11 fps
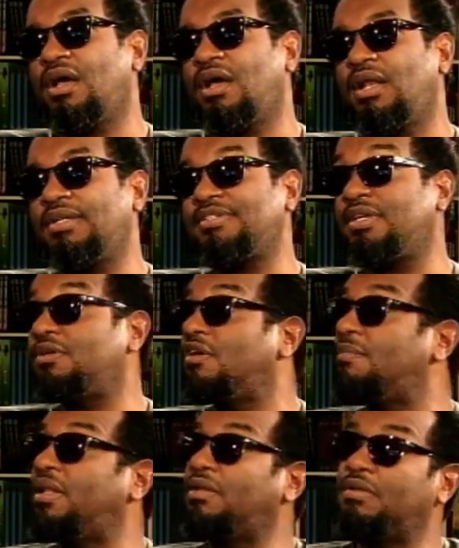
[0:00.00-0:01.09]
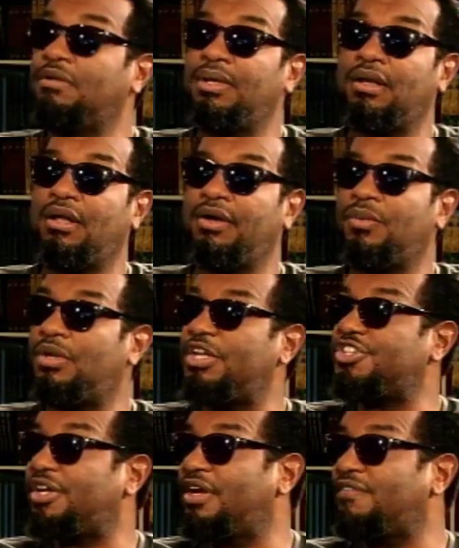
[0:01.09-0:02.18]
Let's see. Nobel laureate Wole
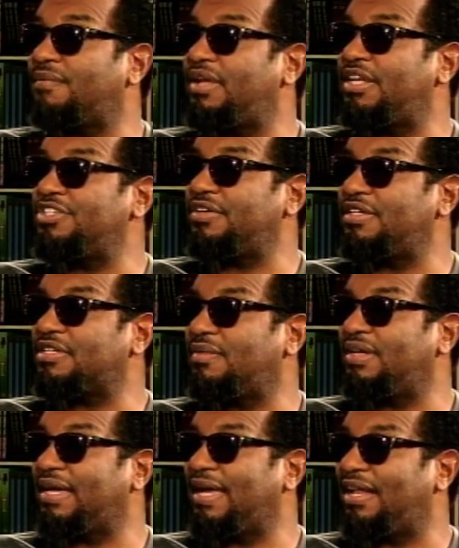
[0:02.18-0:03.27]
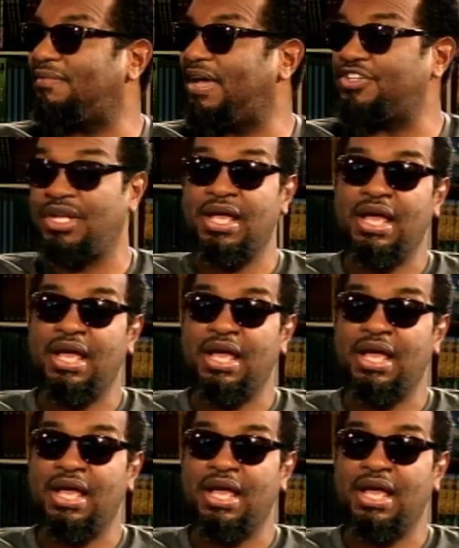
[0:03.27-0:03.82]
Soyinka from Nigeria is coming to Calabash.